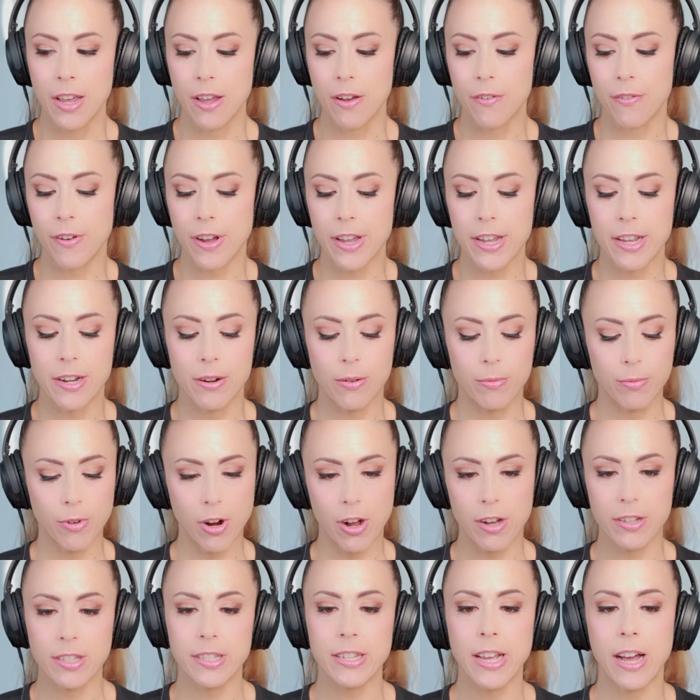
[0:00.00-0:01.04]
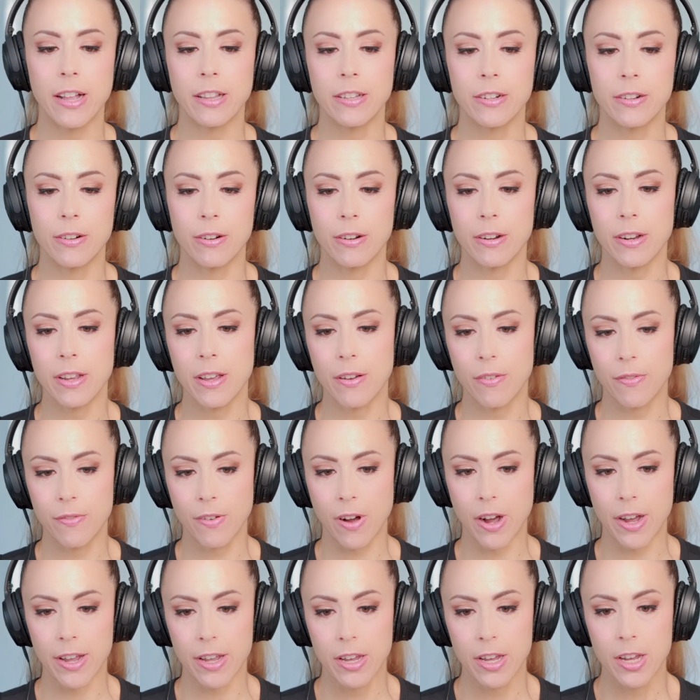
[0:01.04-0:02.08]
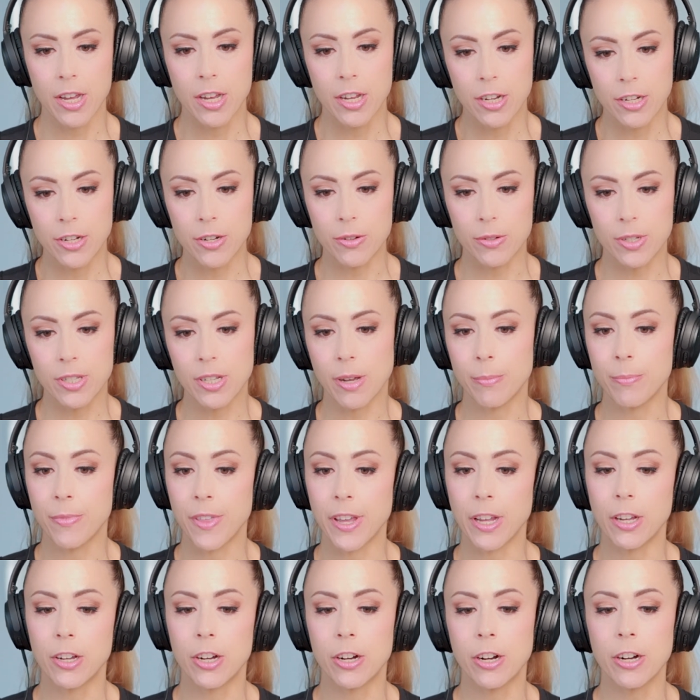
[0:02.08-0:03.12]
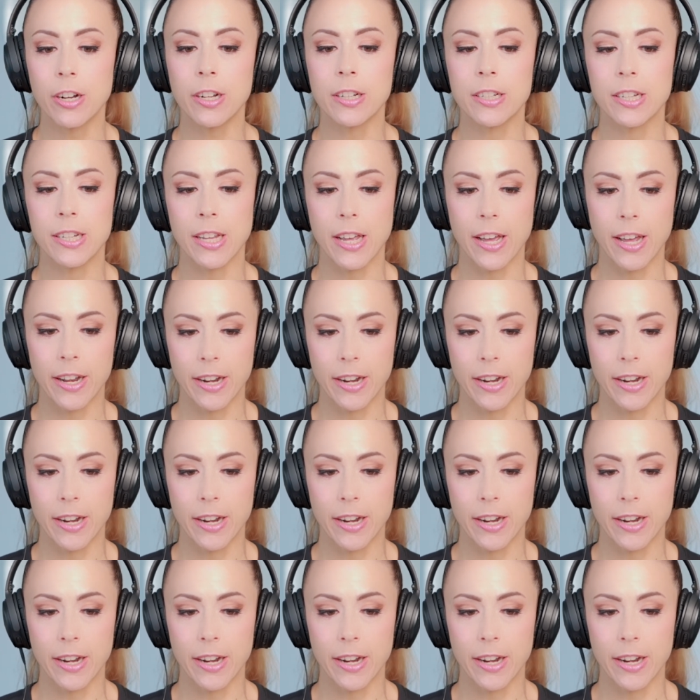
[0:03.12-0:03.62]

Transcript: if I eat a raw salad or if I do something cooked.